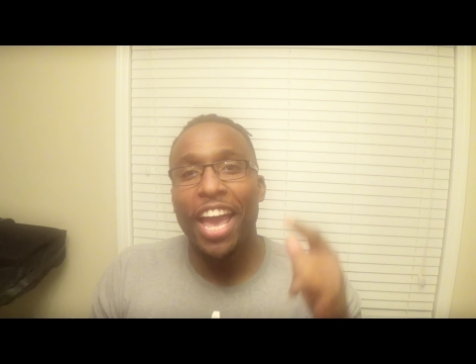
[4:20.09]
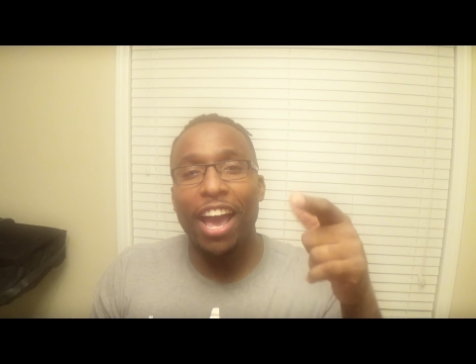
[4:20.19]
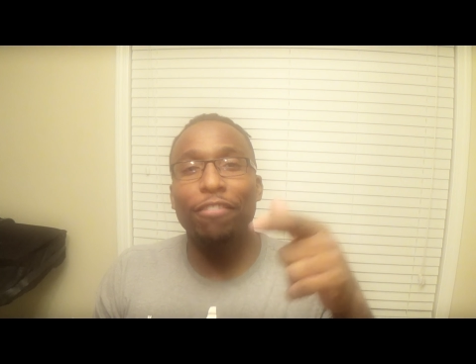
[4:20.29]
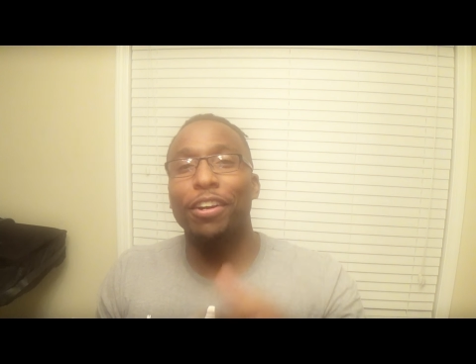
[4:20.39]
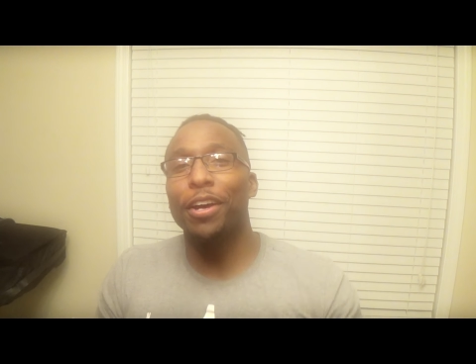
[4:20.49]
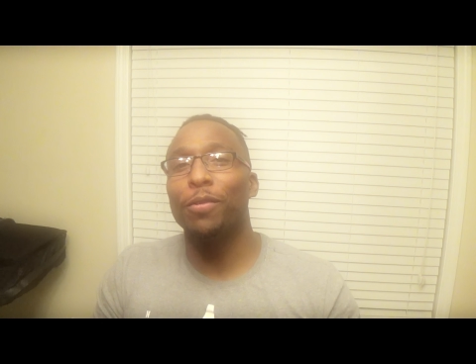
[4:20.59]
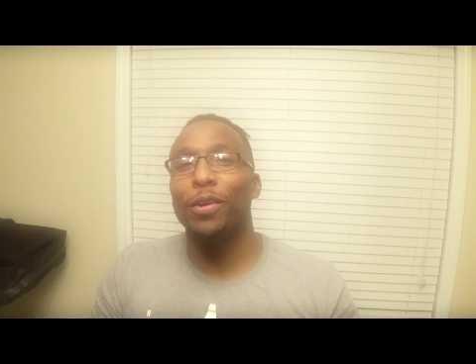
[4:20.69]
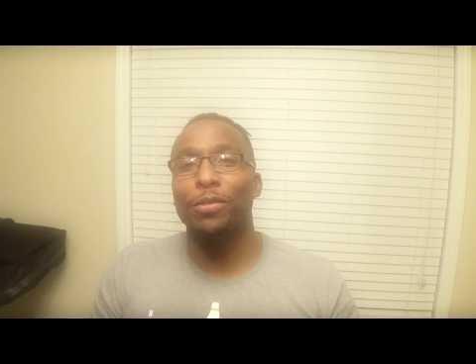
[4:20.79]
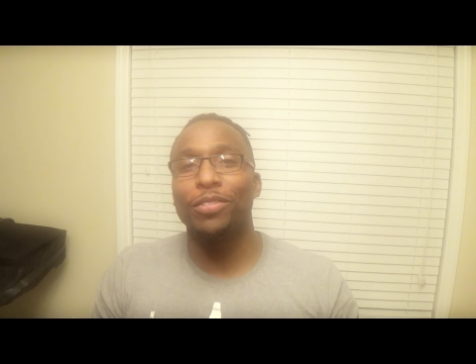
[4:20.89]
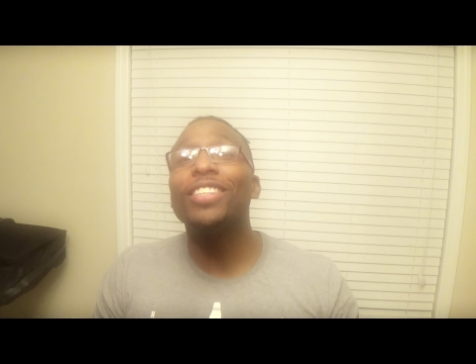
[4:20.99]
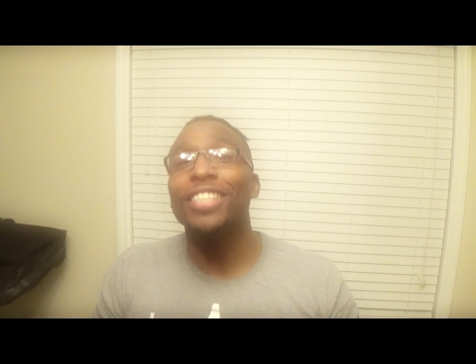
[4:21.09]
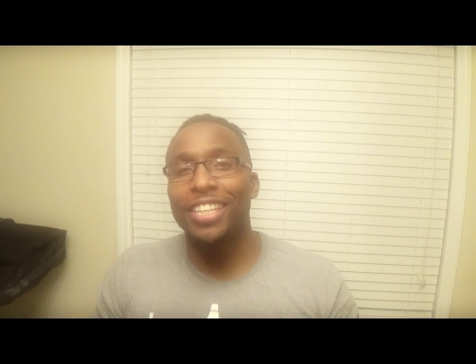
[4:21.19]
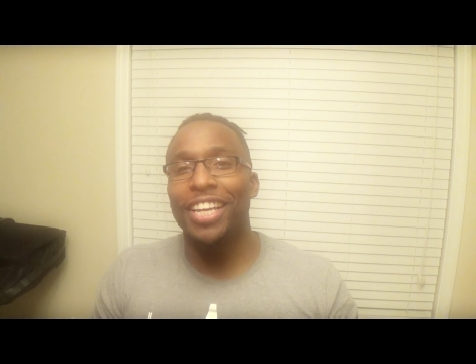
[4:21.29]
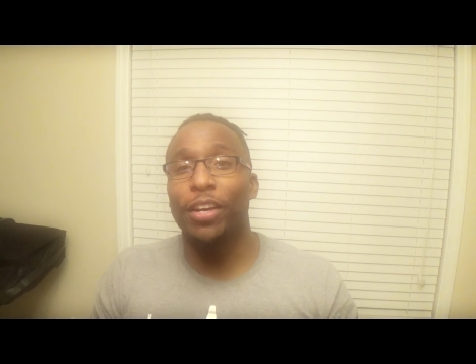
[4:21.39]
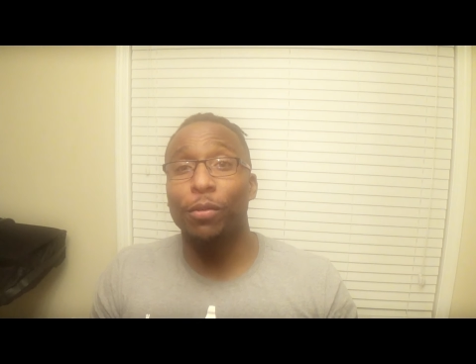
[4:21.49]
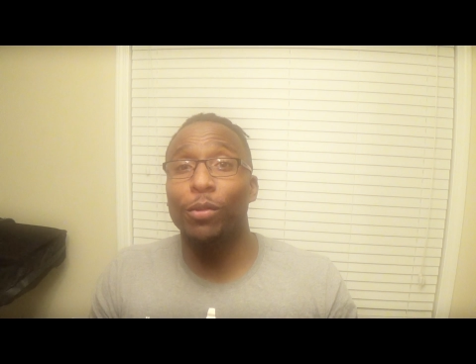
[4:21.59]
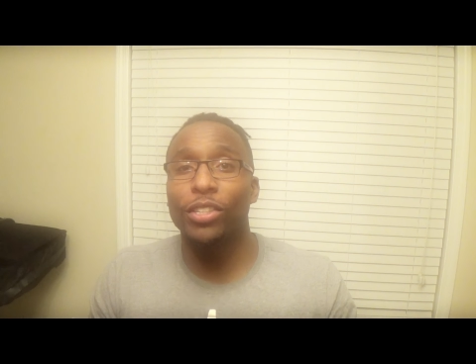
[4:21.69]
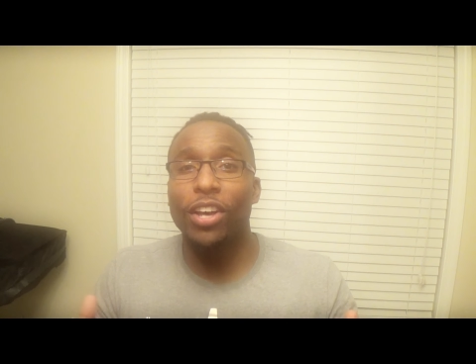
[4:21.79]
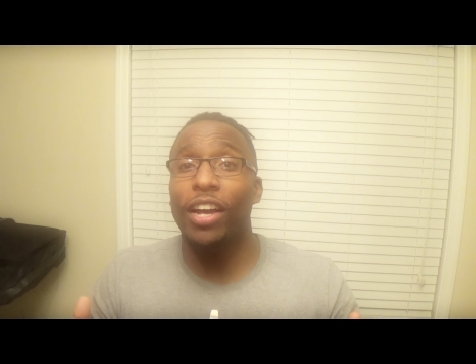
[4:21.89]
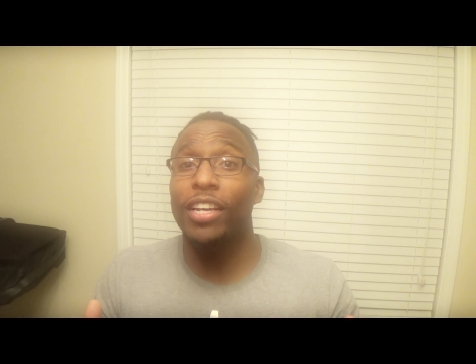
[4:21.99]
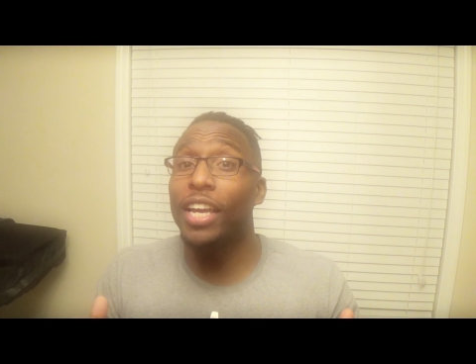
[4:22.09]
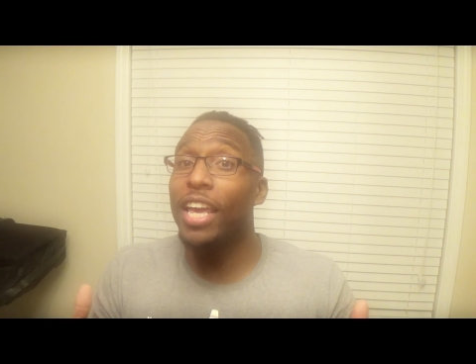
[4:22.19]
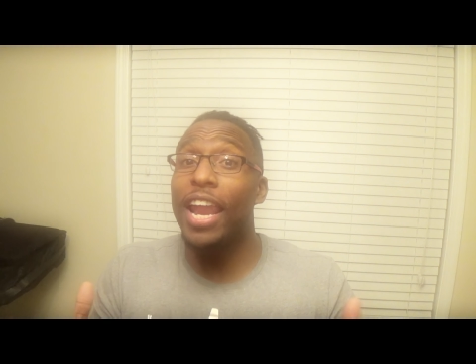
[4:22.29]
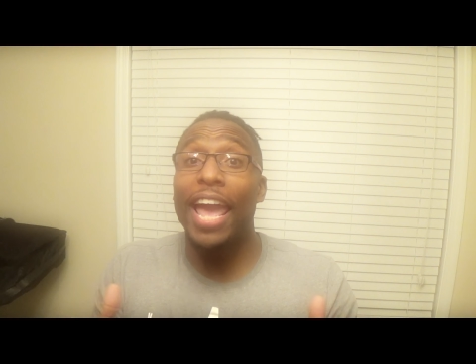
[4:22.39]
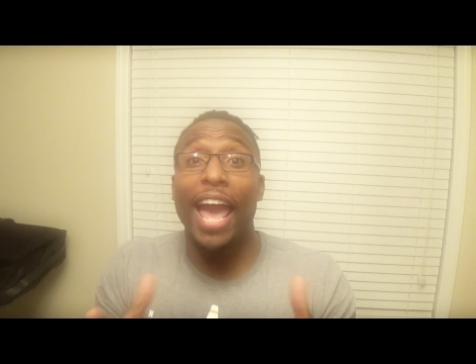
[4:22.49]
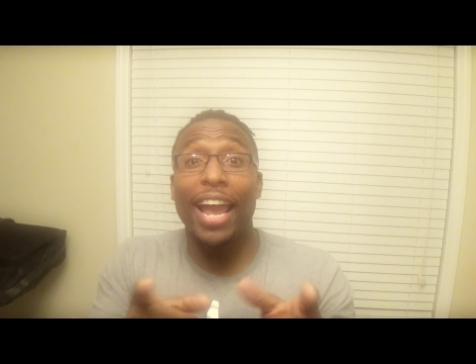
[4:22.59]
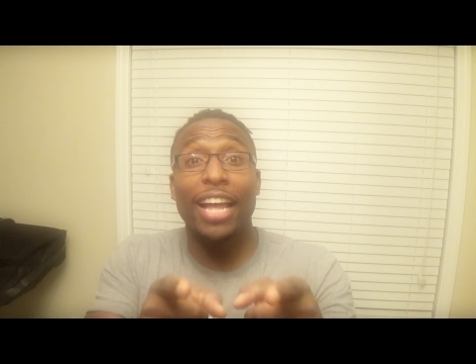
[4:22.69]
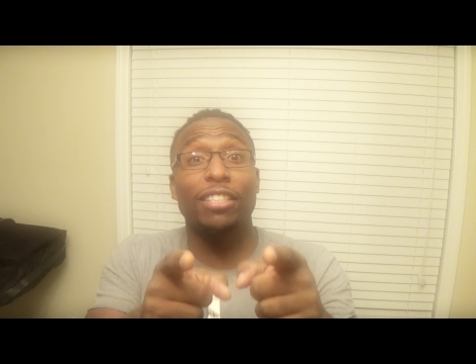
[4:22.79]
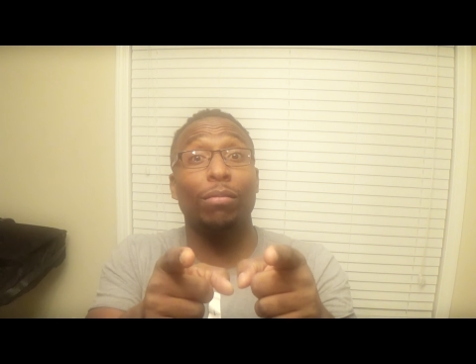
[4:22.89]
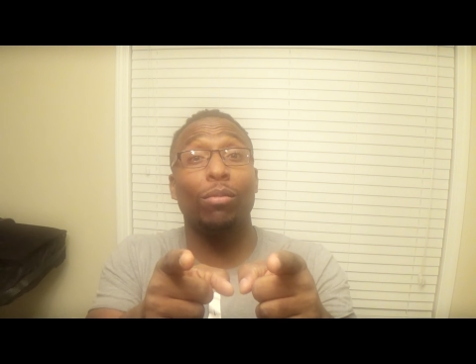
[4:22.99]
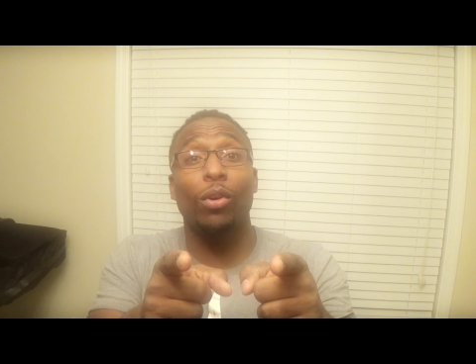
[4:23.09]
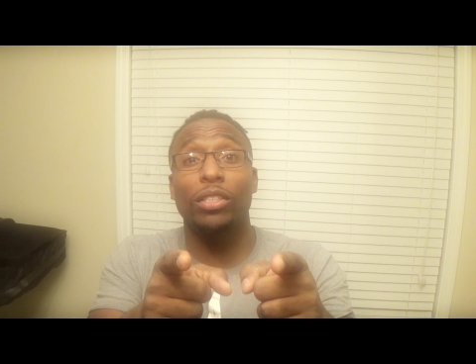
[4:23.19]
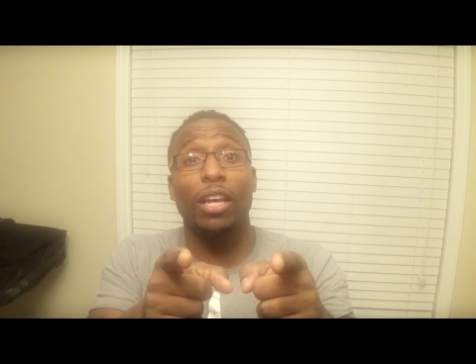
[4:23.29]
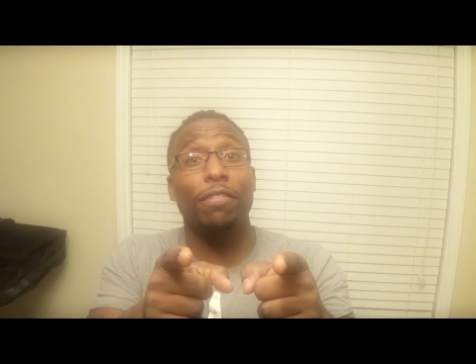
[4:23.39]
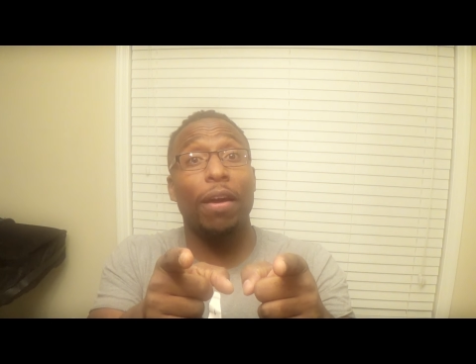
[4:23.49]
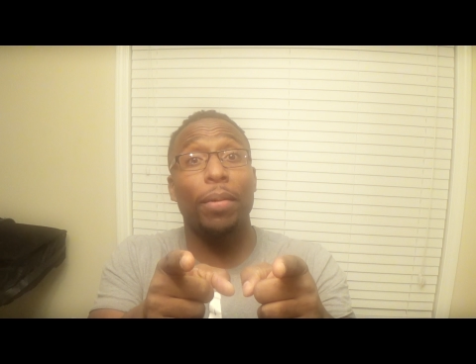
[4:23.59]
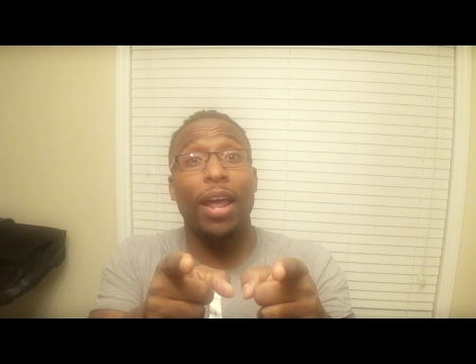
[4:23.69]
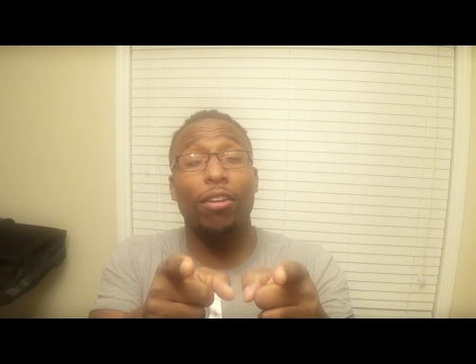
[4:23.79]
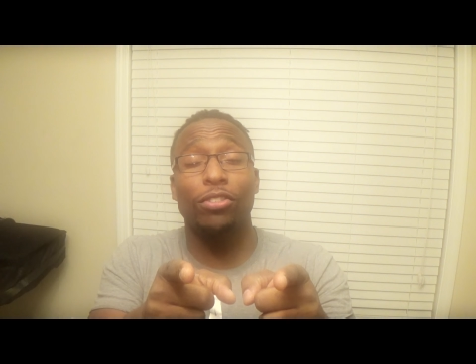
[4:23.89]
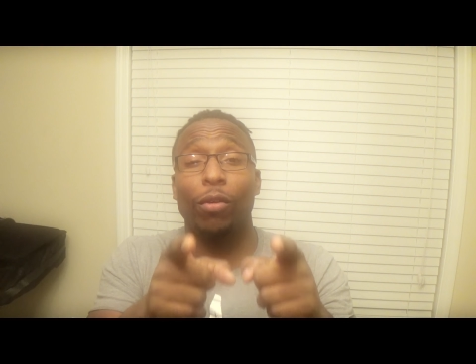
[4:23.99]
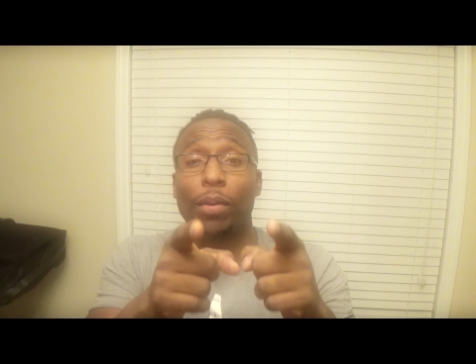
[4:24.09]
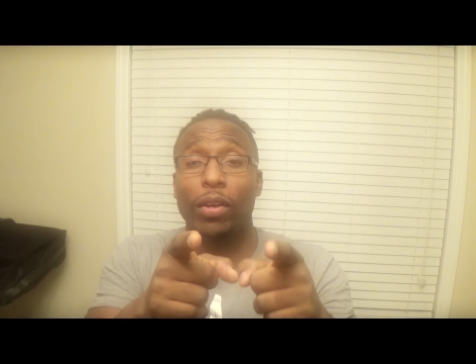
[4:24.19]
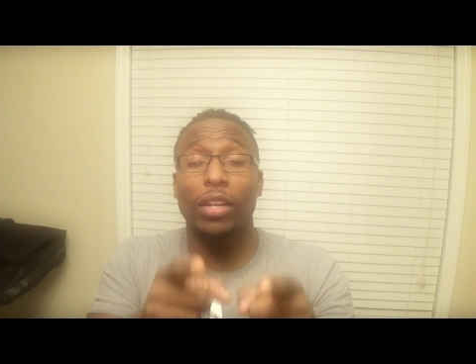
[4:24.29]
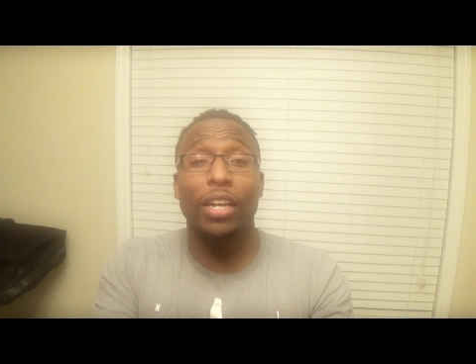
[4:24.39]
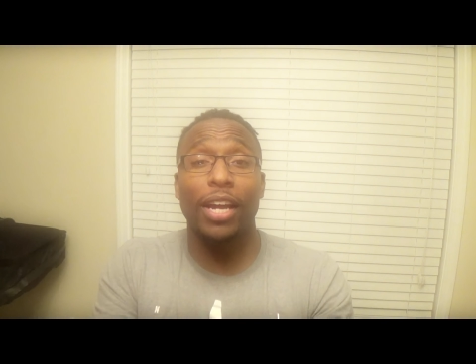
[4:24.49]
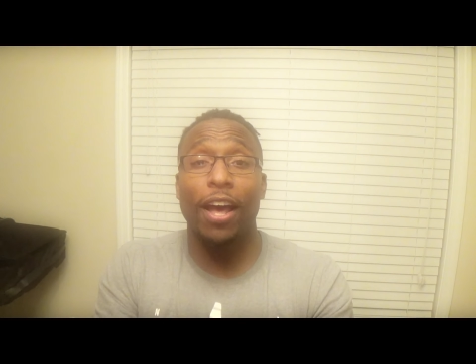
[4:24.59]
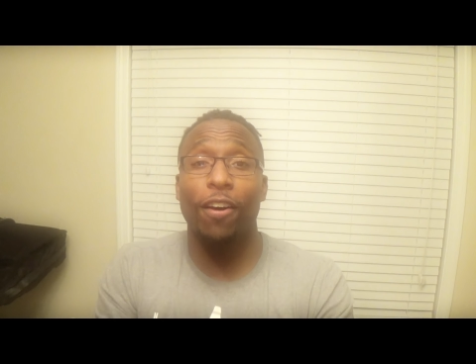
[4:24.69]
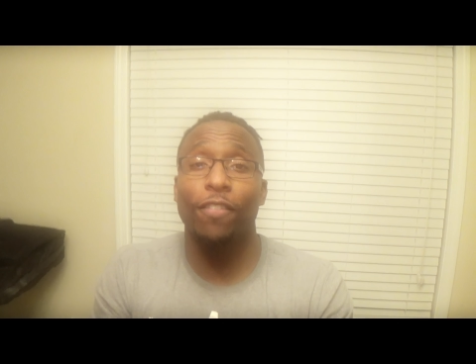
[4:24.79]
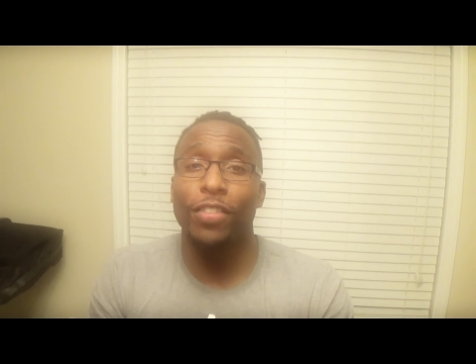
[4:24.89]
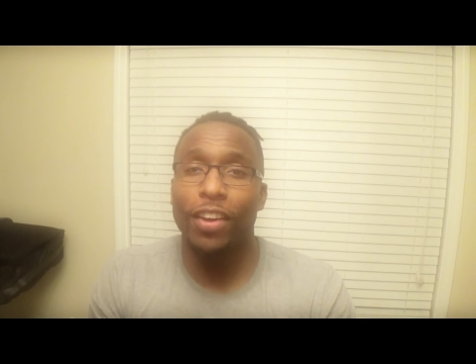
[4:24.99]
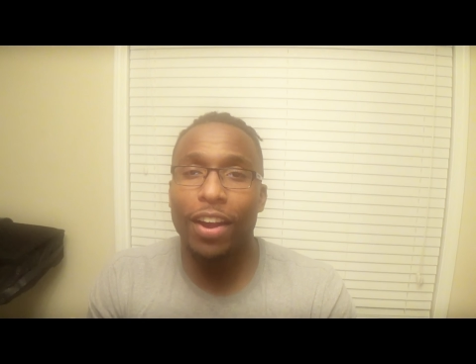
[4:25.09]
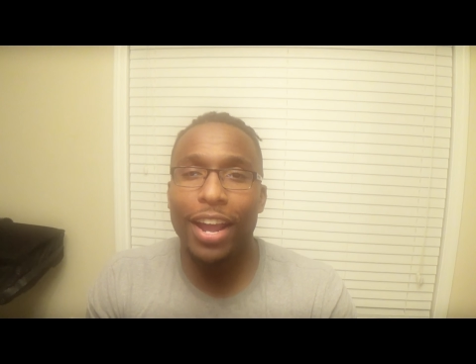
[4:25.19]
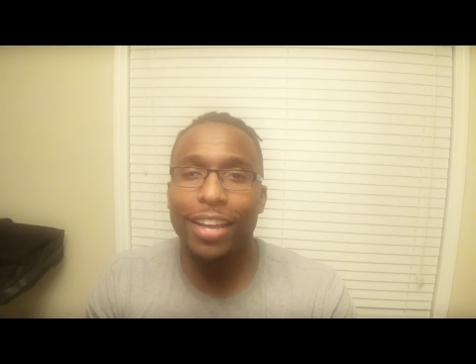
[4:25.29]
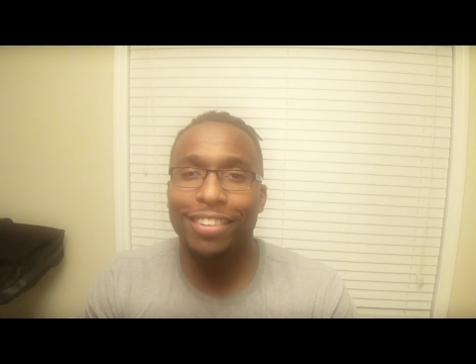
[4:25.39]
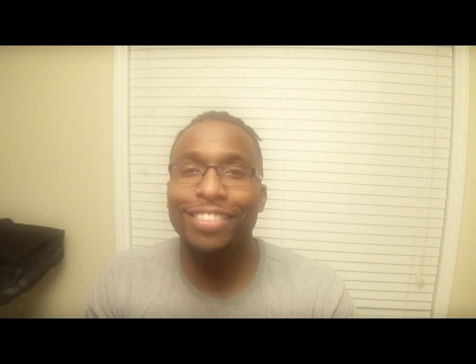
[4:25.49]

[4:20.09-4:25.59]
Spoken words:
Have a good one. See you. We'll talk again. Hey, I got some more stuff coming out, so be on the lookout. All right.